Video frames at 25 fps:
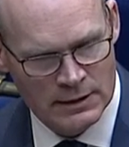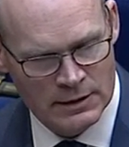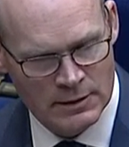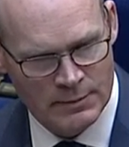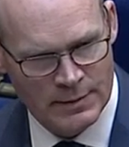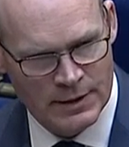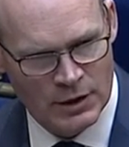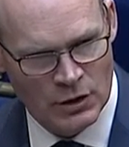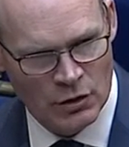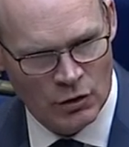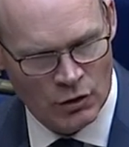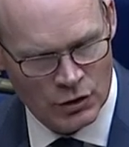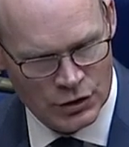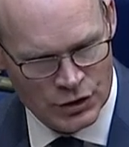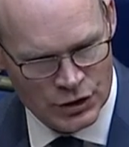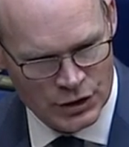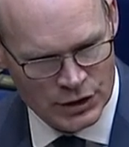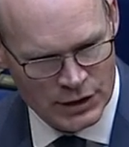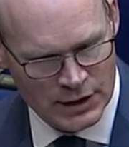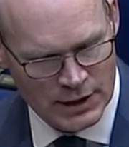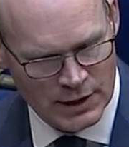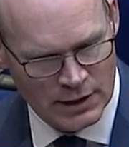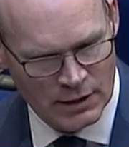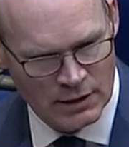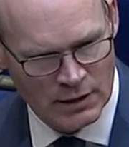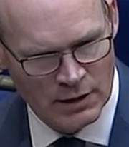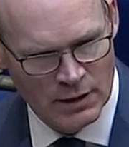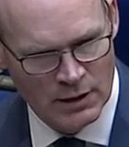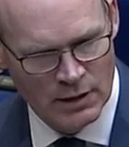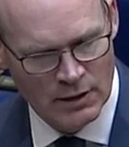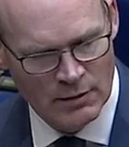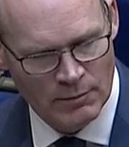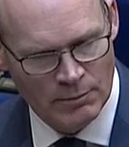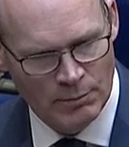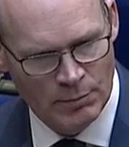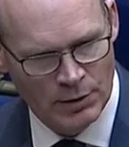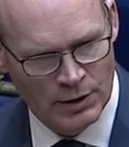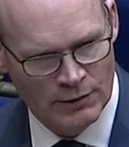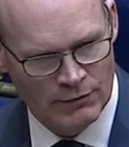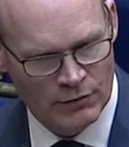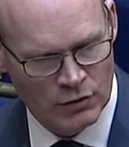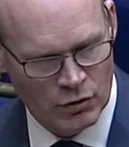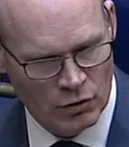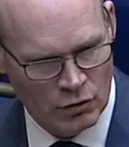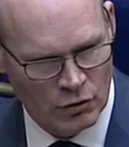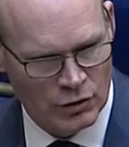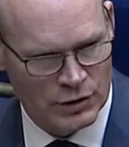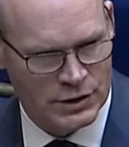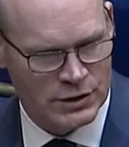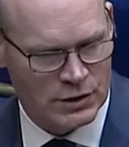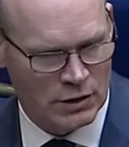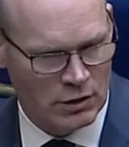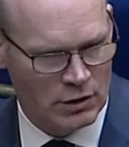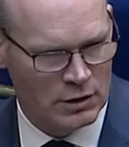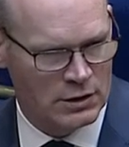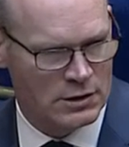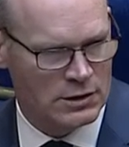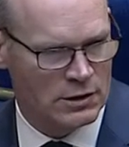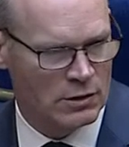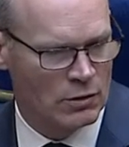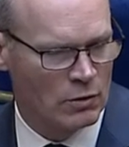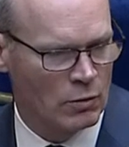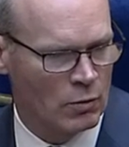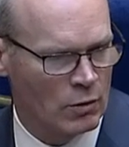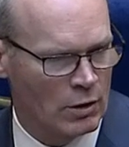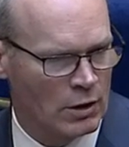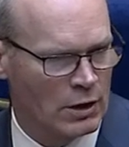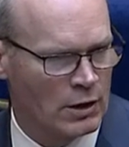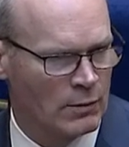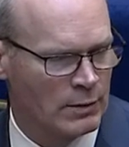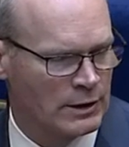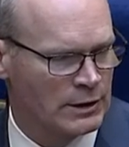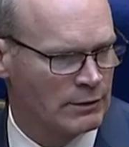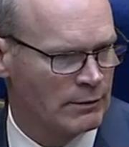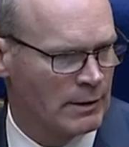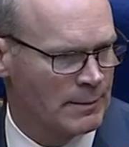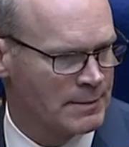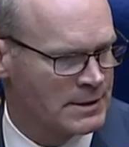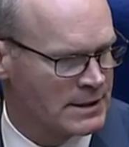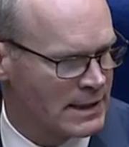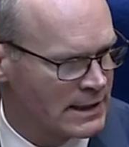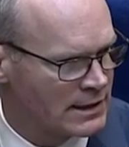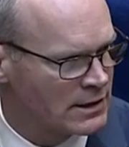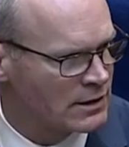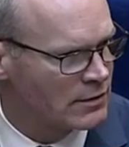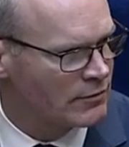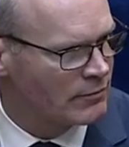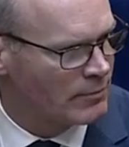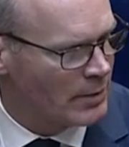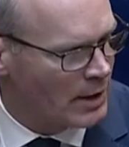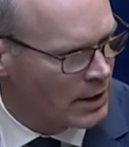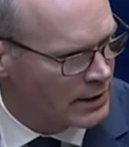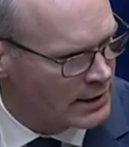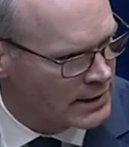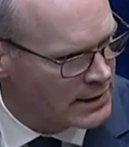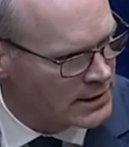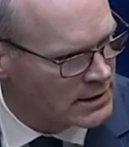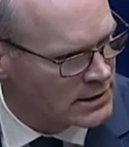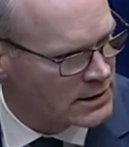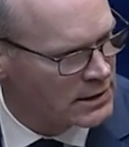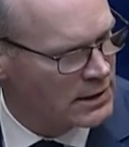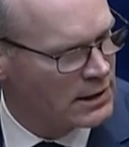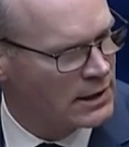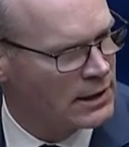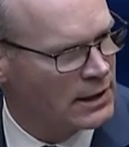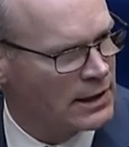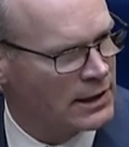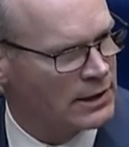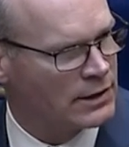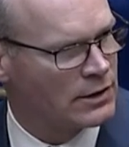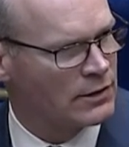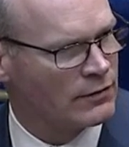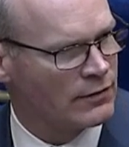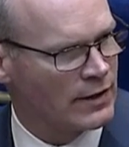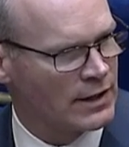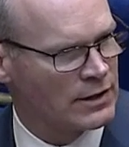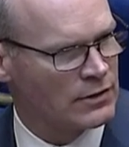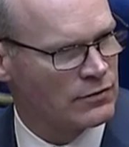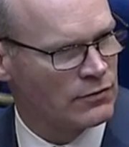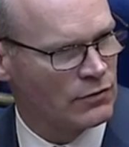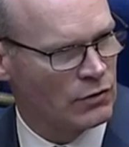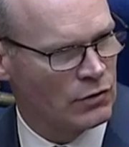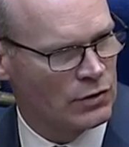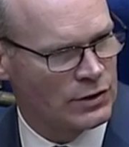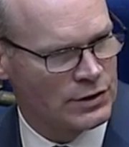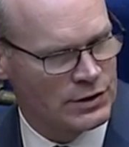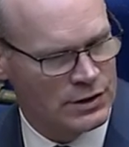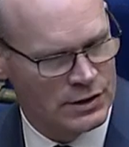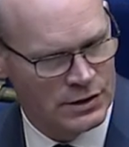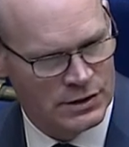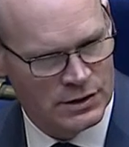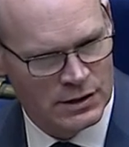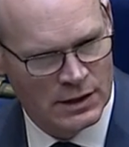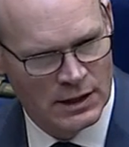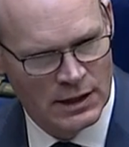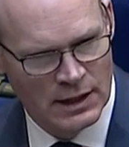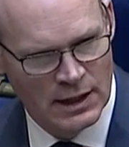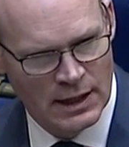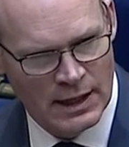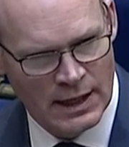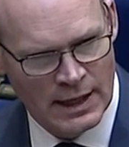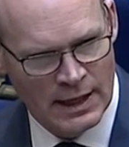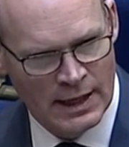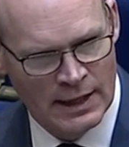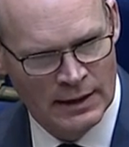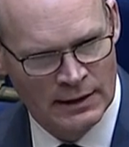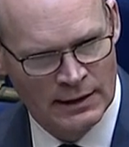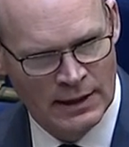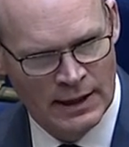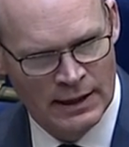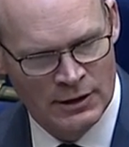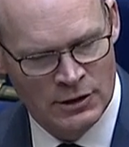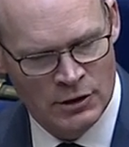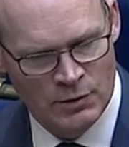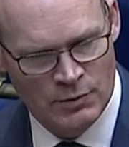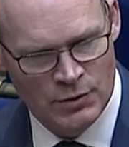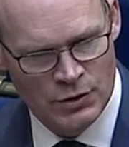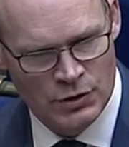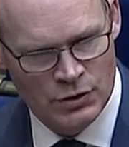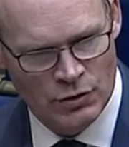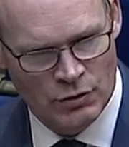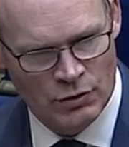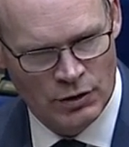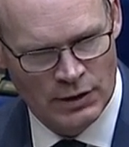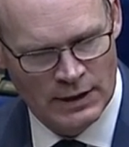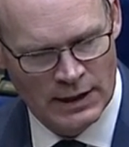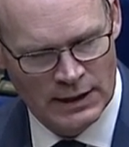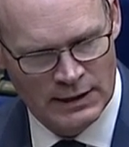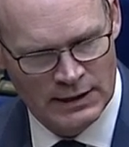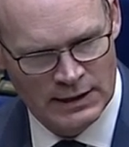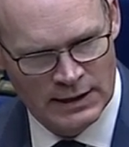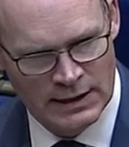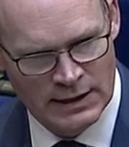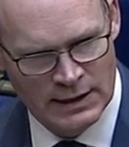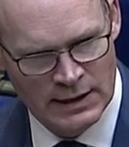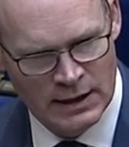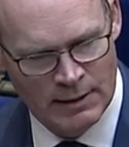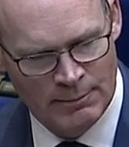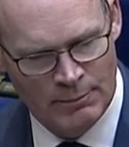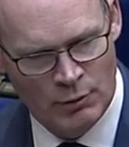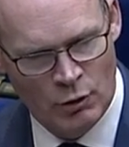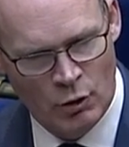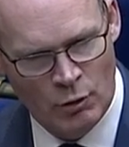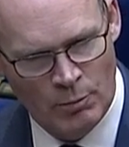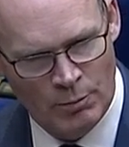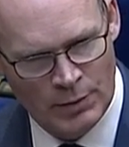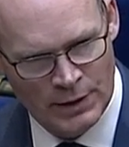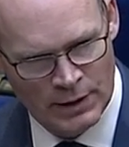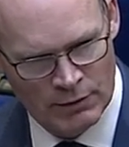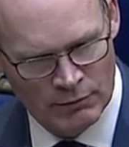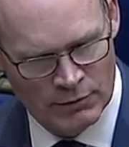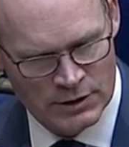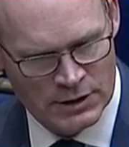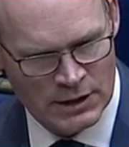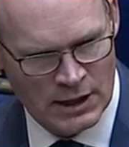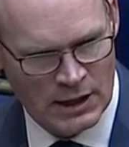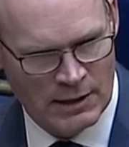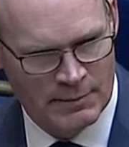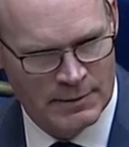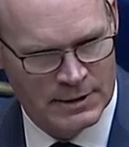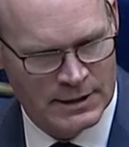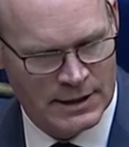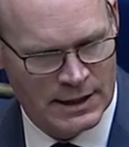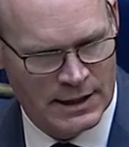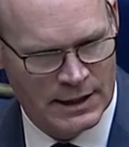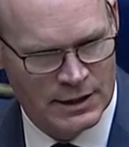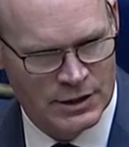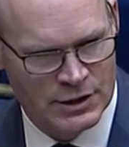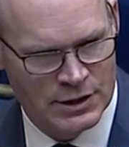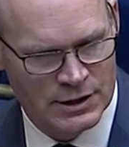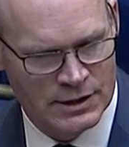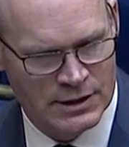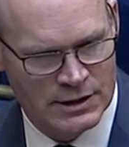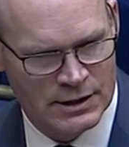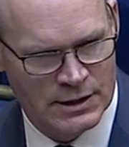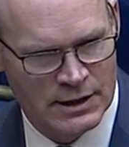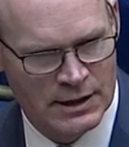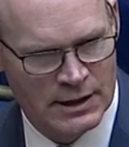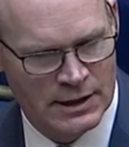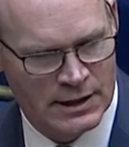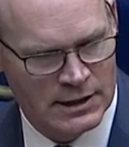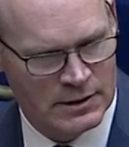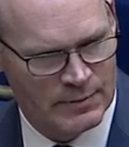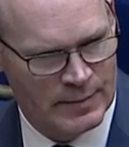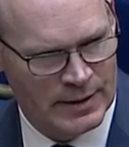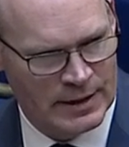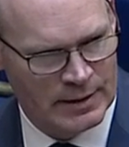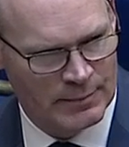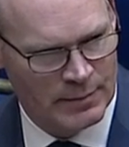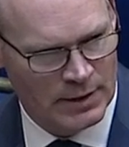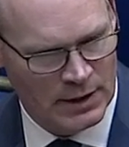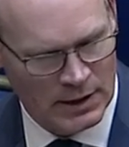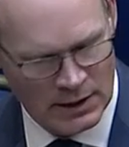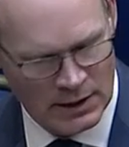cautious here, but of course also work with the representative bodies in the Defence Forces to ensure that the appropriate retirement age is being applied.